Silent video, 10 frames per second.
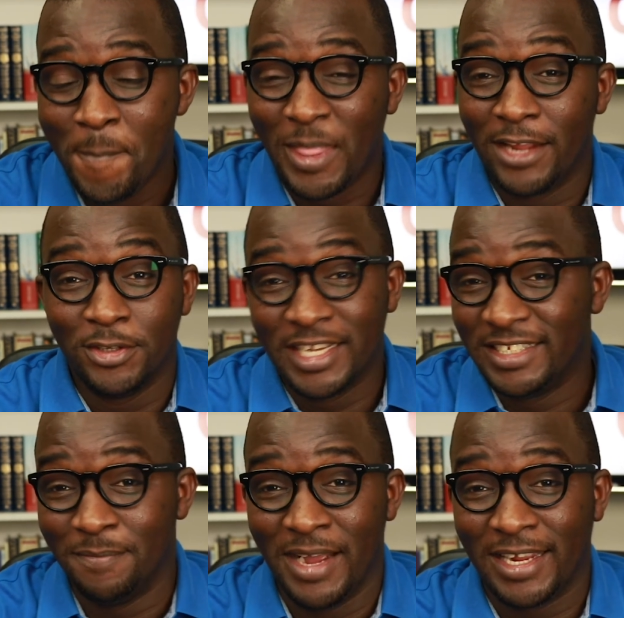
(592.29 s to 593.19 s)
Now you take
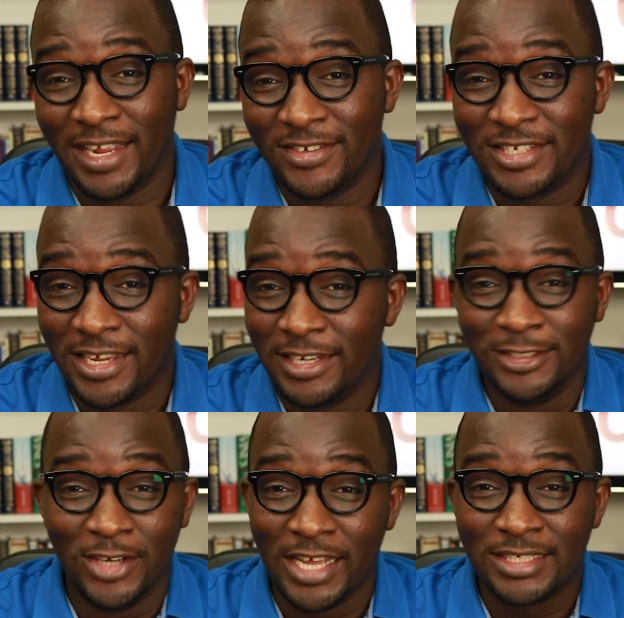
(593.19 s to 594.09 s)
the mic and you say, you
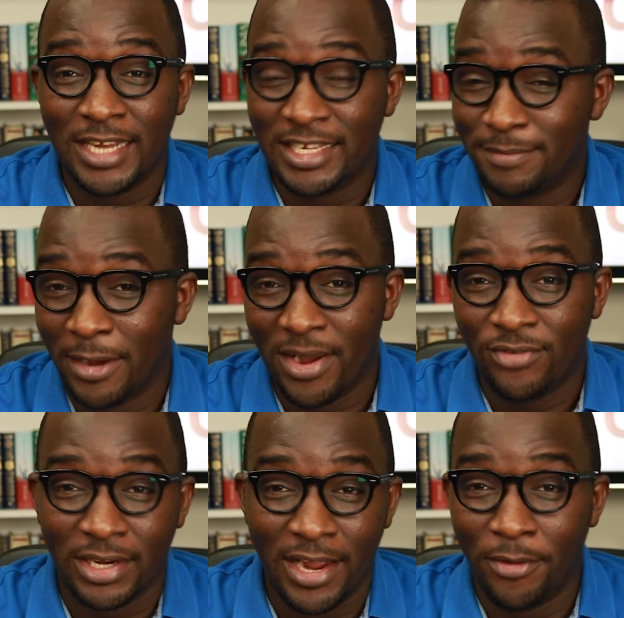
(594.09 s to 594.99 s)
know, last night my wife
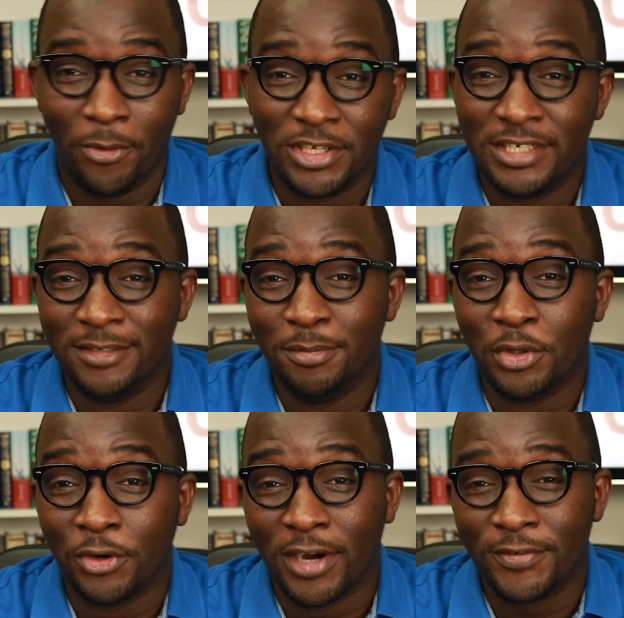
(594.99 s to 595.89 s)
and I were watching
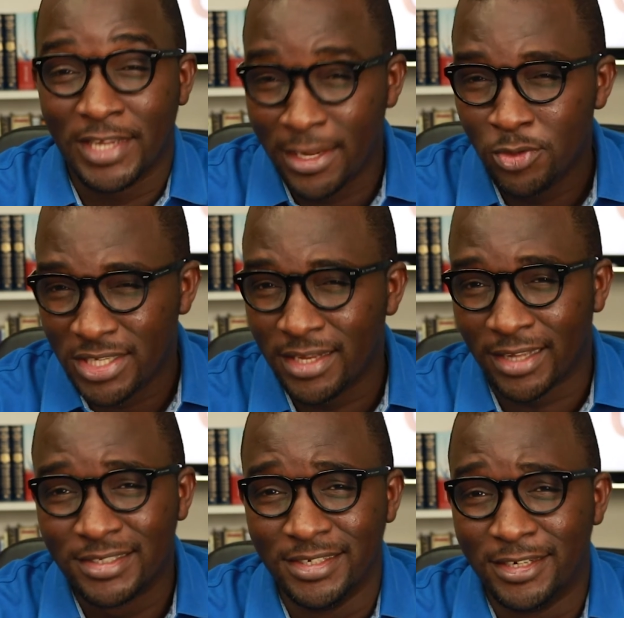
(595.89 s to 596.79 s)
pornography. Can you say
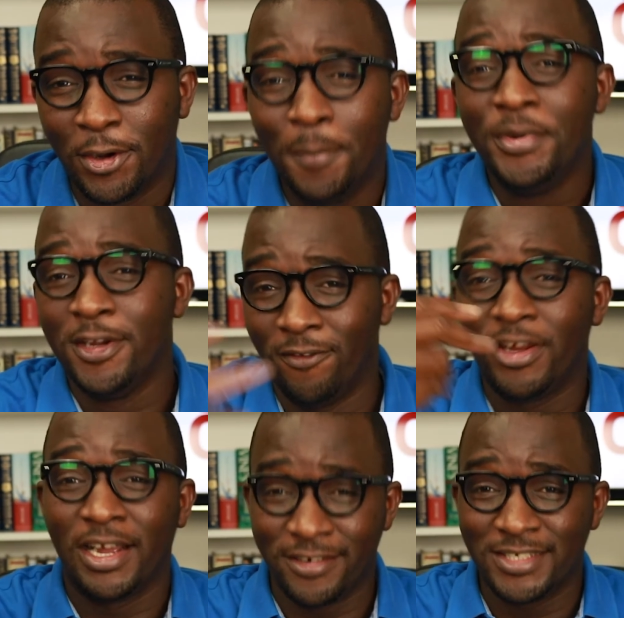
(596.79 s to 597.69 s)
that in the company of
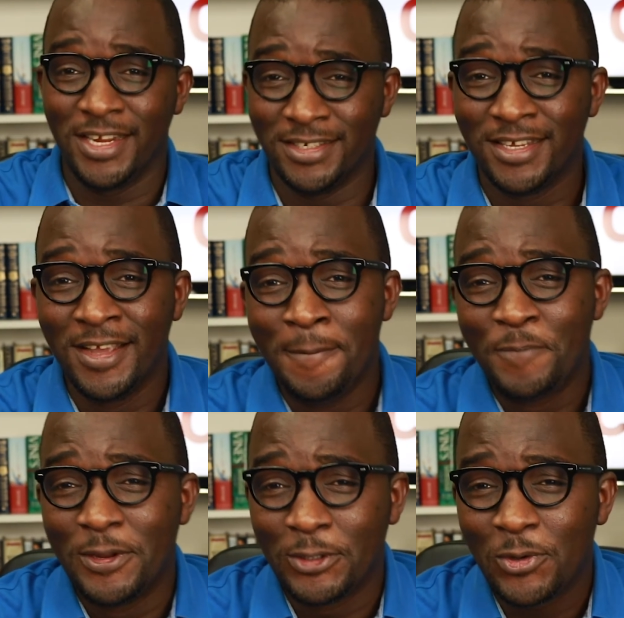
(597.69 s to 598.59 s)
other Christians?
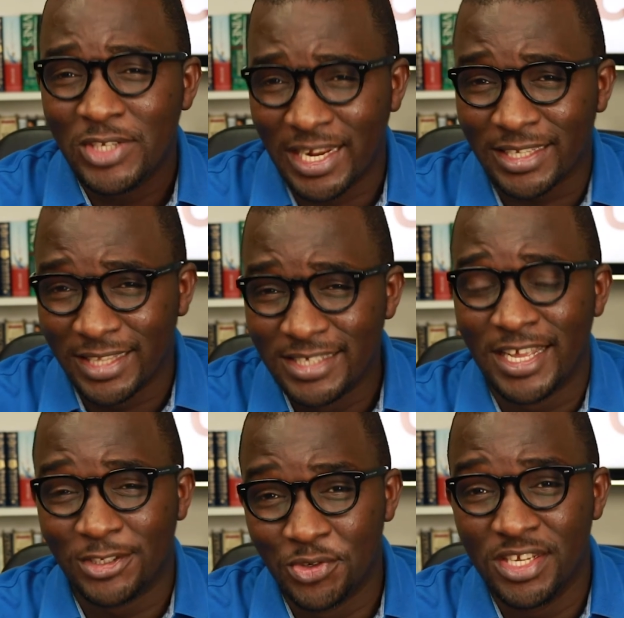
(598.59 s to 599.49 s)
You know, so those are the things
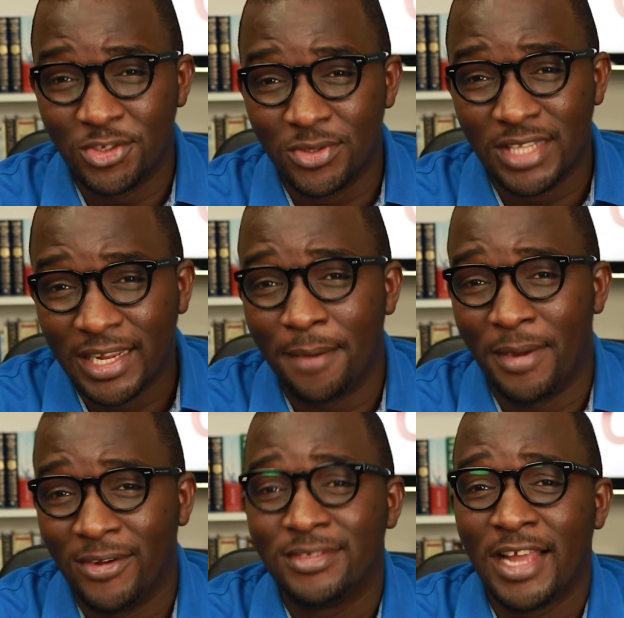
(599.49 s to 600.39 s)
that you need to think
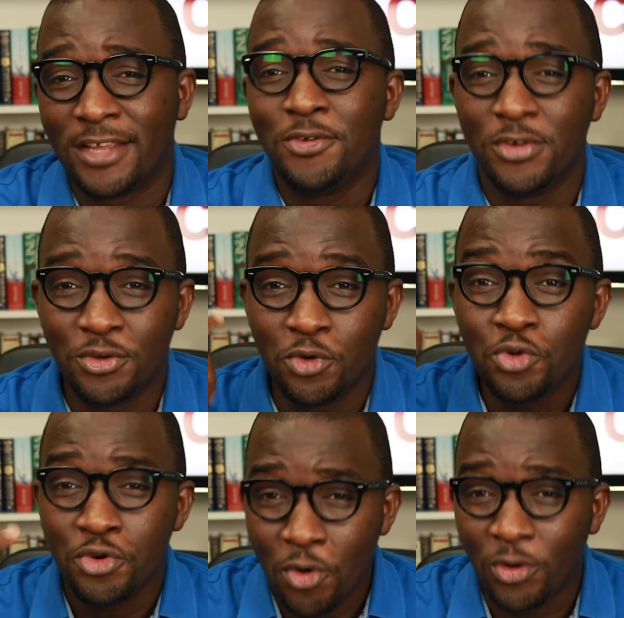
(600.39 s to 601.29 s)
about. Like you
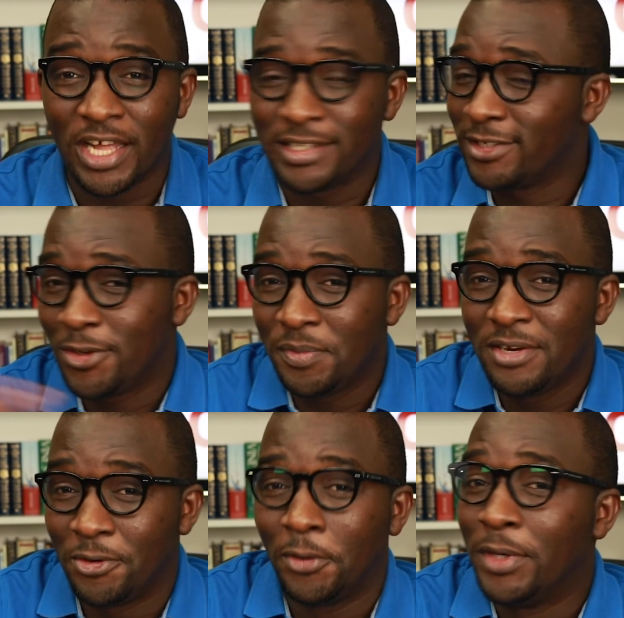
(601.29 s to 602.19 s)
know that there's
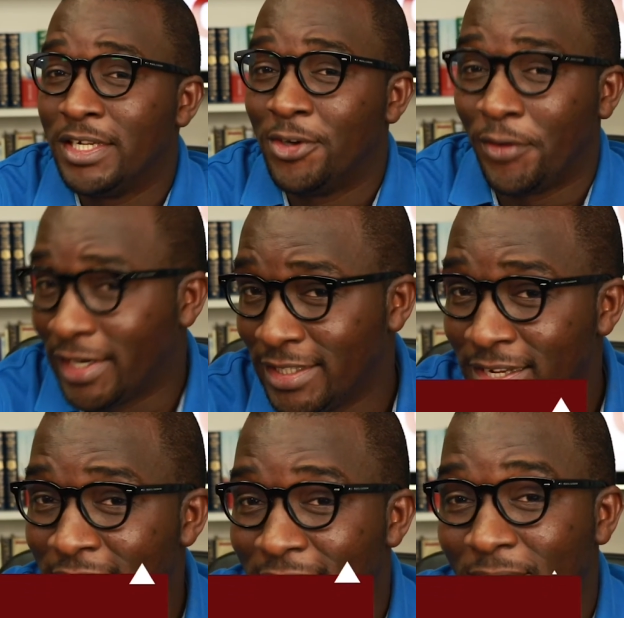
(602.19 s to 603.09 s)
something wrong with it already.
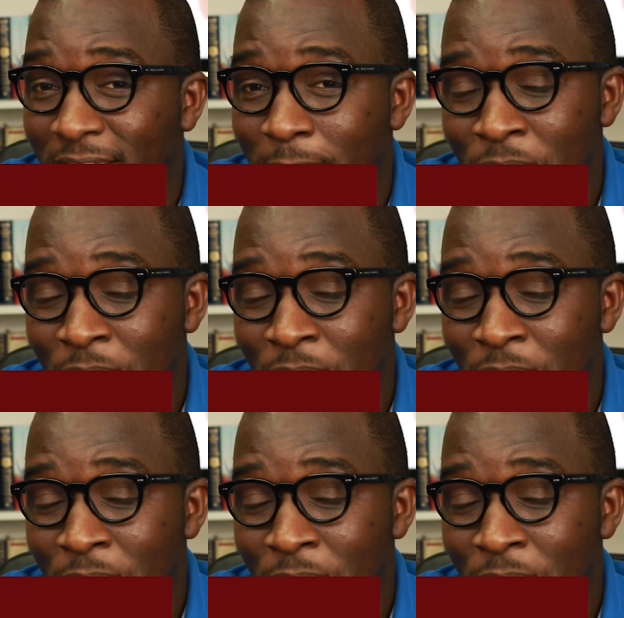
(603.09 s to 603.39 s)
Okay.